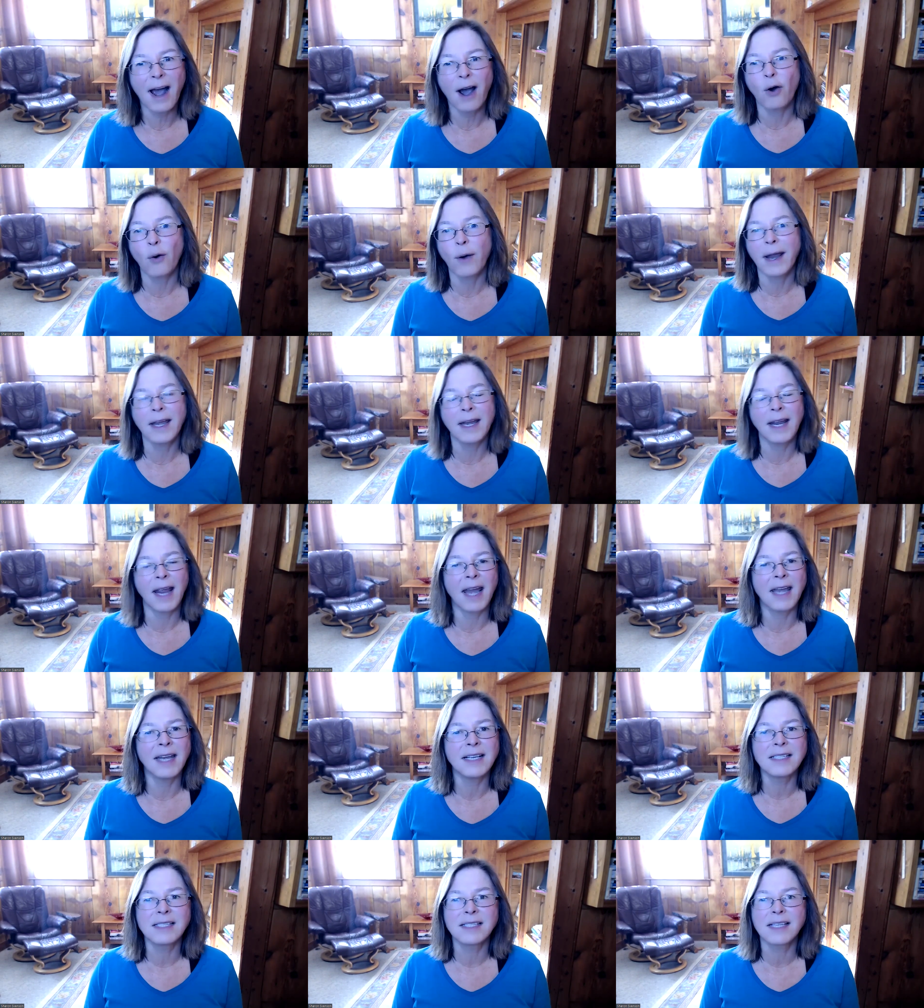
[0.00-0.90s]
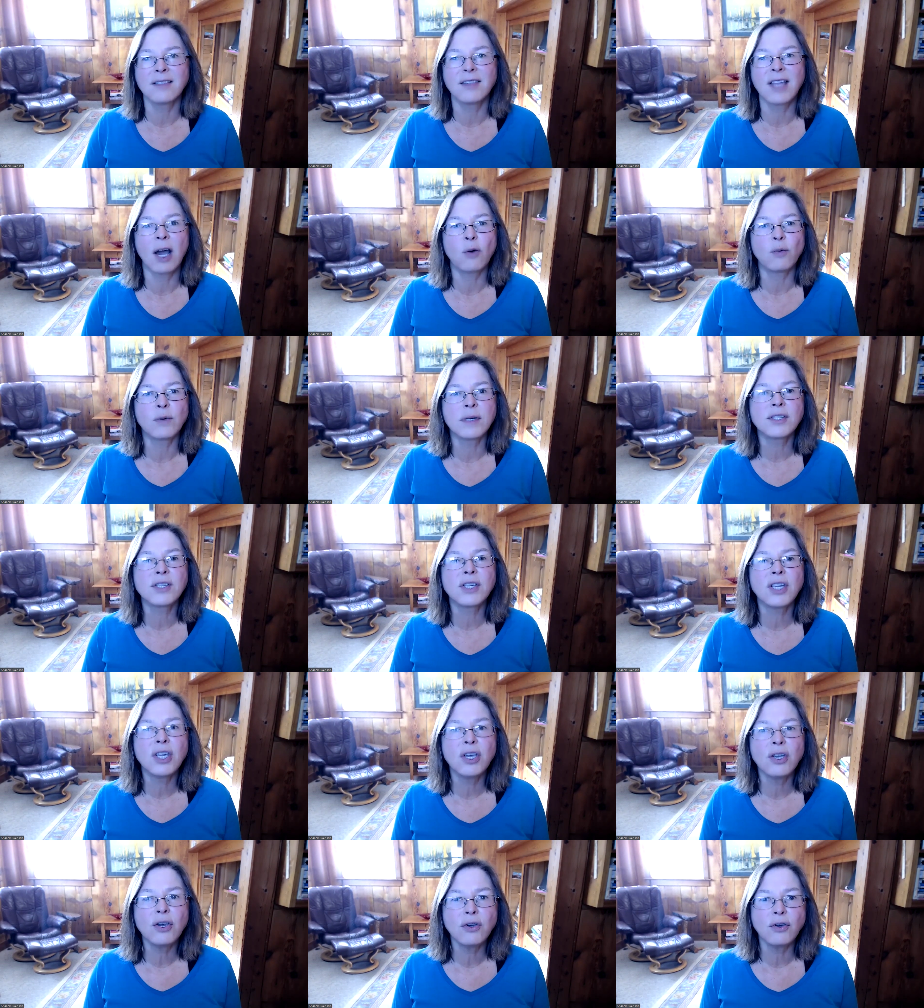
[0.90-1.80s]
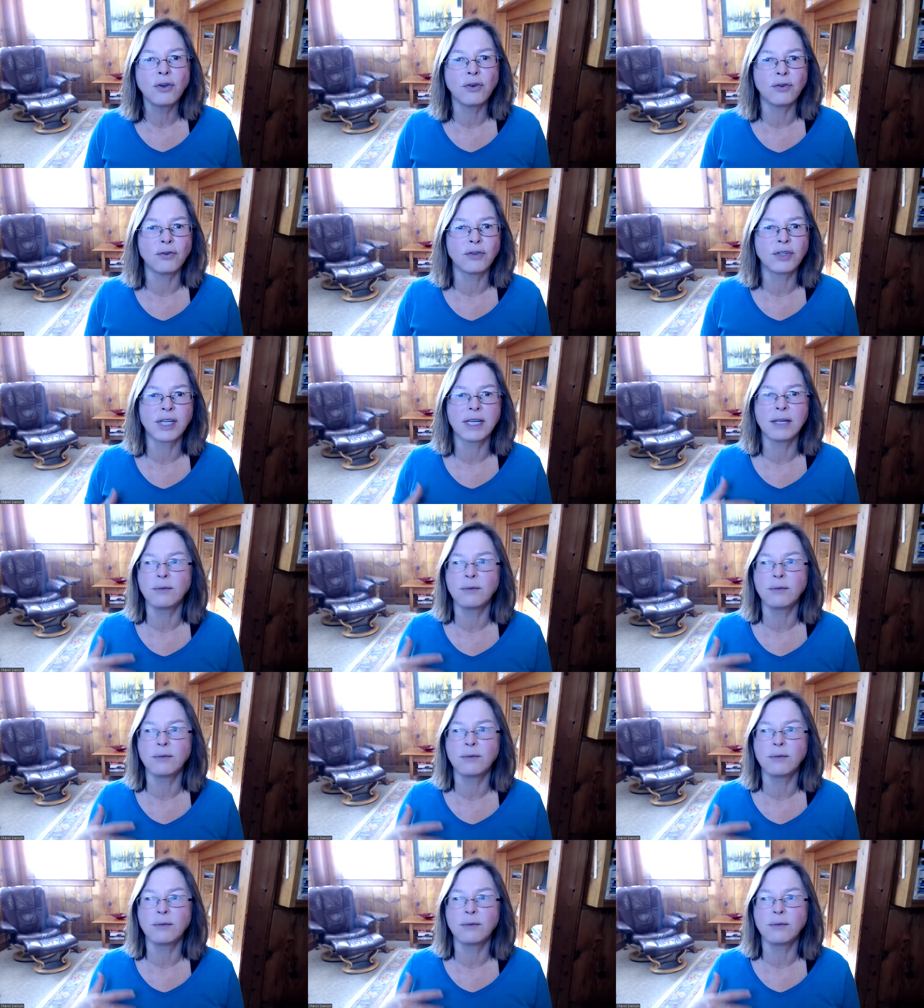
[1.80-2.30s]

Wow, and, and he said that was huge.